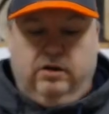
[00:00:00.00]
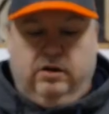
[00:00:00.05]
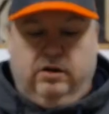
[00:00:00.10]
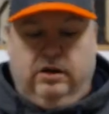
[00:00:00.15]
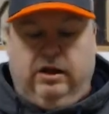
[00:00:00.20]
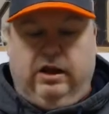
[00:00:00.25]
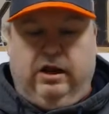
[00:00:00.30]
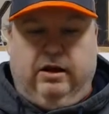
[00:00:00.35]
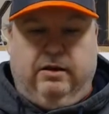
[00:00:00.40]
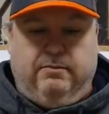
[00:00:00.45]

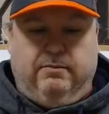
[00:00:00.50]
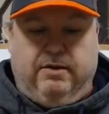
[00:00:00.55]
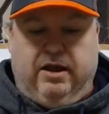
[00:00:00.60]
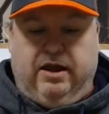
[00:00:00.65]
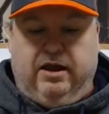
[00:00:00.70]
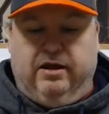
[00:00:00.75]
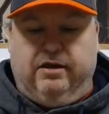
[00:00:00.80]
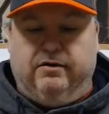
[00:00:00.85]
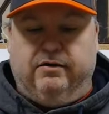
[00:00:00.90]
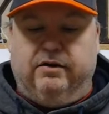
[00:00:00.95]
And
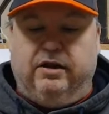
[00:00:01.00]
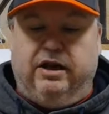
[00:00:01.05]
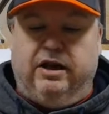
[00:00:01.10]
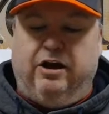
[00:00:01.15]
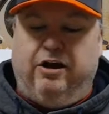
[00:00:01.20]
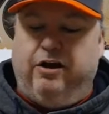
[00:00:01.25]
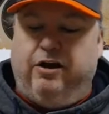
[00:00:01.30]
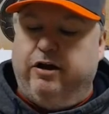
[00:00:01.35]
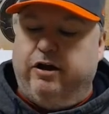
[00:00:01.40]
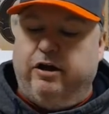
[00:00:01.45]
man, and I
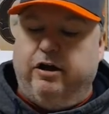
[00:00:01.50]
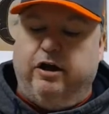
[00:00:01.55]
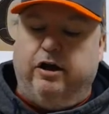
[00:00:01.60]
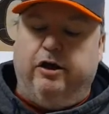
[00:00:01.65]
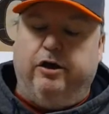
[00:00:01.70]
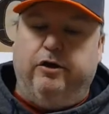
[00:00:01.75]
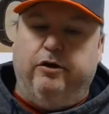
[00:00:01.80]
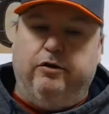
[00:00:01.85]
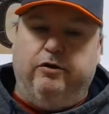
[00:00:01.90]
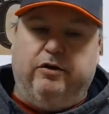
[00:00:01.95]
already
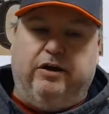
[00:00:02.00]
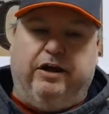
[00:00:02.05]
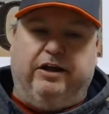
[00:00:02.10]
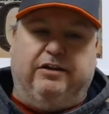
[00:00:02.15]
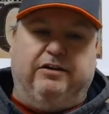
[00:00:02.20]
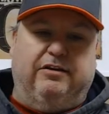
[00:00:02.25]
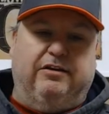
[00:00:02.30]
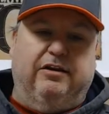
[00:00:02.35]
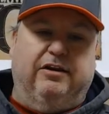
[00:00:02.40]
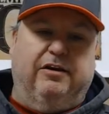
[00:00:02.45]
know like
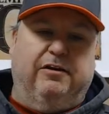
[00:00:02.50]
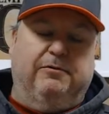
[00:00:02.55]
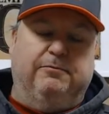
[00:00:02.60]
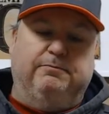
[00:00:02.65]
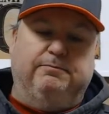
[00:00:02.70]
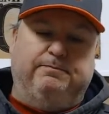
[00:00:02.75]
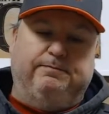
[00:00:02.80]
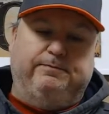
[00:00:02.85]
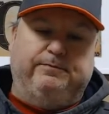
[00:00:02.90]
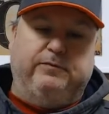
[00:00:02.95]
the
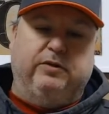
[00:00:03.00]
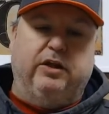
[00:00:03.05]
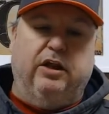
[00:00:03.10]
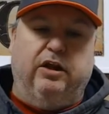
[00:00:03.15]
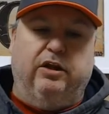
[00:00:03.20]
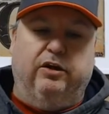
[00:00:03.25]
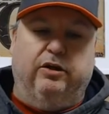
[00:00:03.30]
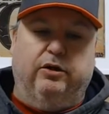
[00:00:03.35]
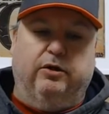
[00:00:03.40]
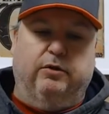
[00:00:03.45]

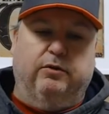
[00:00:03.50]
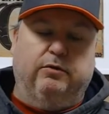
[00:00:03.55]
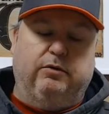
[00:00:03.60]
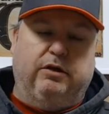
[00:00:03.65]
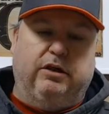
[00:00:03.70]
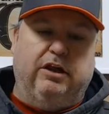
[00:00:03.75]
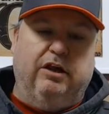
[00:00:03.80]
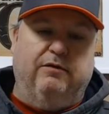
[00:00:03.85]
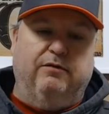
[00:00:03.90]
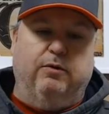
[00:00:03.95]
little
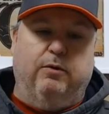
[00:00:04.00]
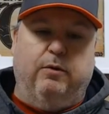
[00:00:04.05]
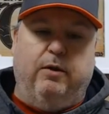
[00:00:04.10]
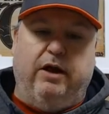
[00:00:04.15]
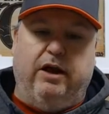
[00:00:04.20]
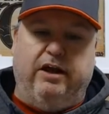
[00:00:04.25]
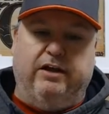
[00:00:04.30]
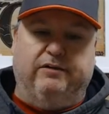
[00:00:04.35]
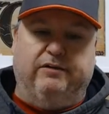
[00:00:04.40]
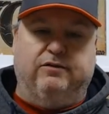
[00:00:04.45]

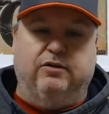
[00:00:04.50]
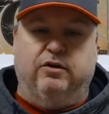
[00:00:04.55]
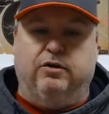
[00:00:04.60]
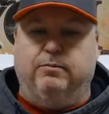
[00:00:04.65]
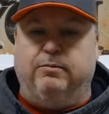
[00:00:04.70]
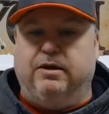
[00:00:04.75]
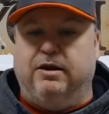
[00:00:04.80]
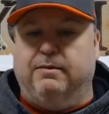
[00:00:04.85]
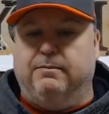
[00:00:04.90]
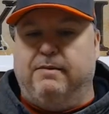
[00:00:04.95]
giveaway is going to
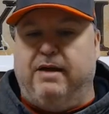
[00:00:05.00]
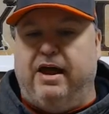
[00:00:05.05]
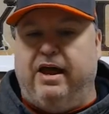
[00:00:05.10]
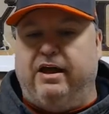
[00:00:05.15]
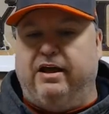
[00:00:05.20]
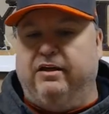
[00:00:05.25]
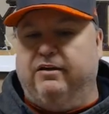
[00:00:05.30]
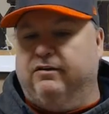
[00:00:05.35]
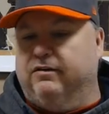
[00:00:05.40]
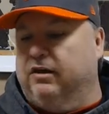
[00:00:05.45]
be a
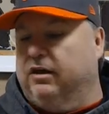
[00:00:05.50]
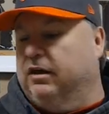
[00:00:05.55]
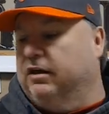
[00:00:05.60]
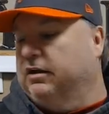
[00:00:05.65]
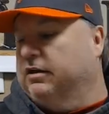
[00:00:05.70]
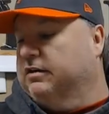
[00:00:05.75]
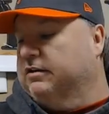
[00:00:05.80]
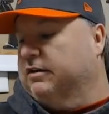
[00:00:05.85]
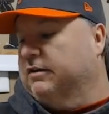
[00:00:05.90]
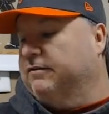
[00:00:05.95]
magazine
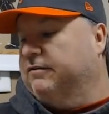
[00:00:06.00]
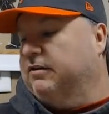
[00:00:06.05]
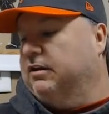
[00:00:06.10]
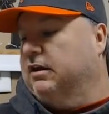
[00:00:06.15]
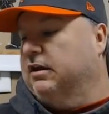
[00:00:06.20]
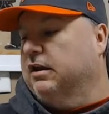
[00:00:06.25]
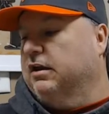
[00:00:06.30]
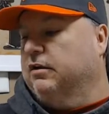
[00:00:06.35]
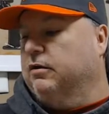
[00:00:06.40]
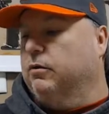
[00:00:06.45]
because I've
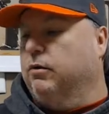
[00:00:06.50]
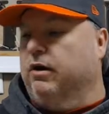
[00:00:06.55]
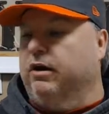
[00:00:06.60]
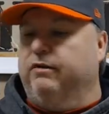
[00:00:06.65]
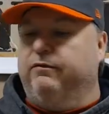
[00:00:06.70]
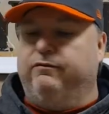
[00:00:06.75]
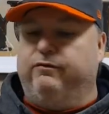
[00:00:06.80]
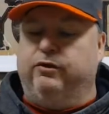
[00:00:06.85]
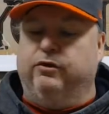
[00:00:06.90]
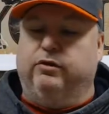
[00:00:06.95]
seen quite a
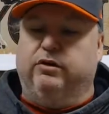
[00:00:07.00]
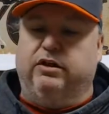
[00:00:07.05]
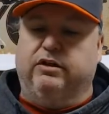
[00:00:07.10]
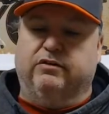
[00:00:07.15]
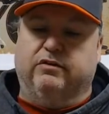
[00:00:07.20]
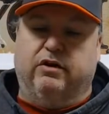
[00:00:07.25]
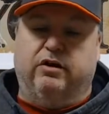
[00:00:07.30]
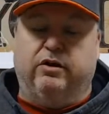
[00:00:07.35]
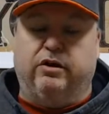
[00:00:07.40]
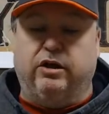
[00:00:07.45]
few of these
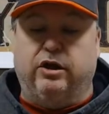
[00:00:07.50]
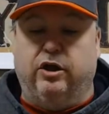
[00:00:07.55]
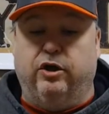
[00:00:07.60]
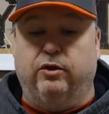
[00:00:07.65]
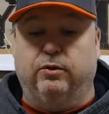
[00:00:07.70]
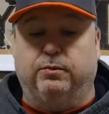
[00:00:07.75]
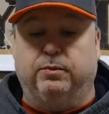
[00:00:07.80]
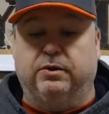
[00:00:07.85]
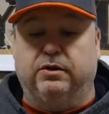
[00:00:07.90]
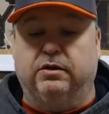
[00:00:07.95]
already
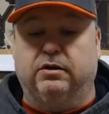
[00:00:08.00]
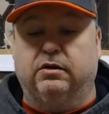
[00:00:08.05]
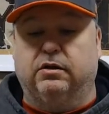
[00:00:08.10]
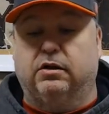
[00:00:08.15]
open.